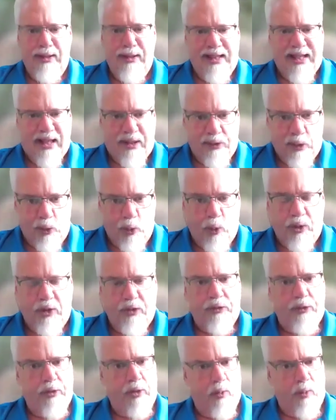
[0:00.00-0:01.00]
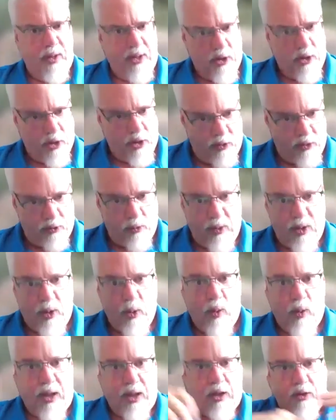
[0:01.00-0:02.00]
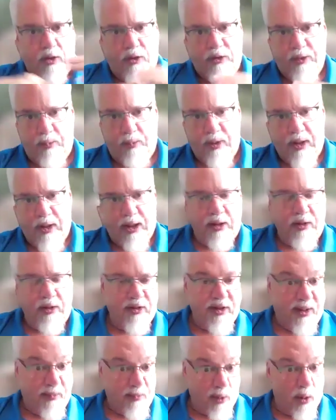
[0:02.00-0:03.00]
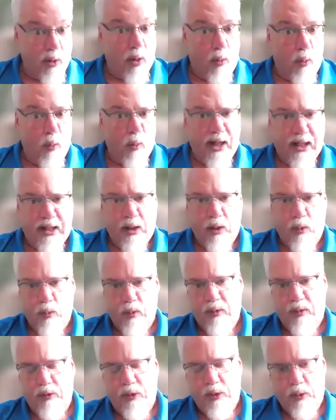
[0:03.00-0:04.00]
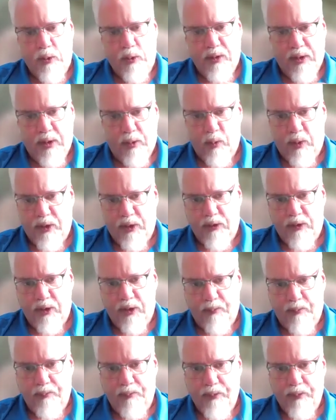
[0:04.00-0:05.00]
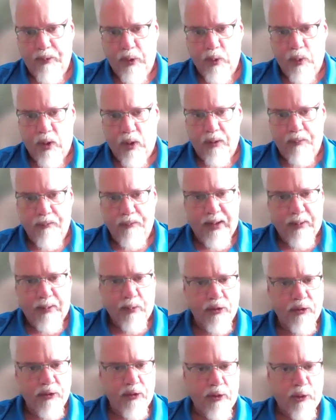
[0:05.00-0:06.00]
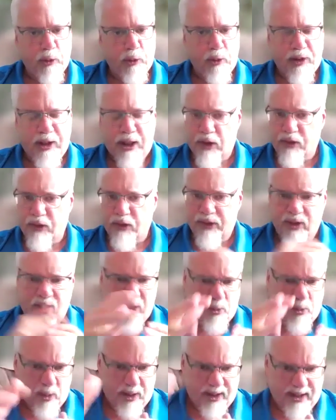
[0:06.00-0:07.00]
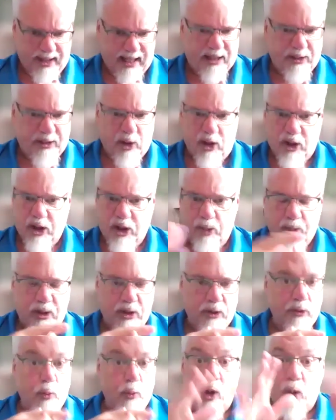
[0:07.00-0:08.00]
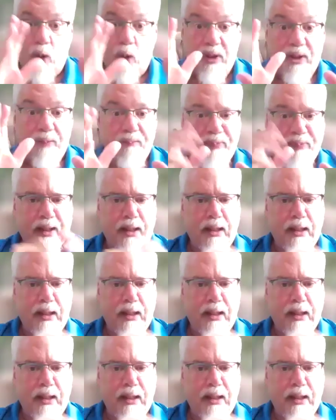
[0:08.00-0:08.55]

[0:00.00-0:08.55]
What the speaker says: the ethical considerations require some kind of deeper or wider review than what you are able to do there. So you can read that document as well. But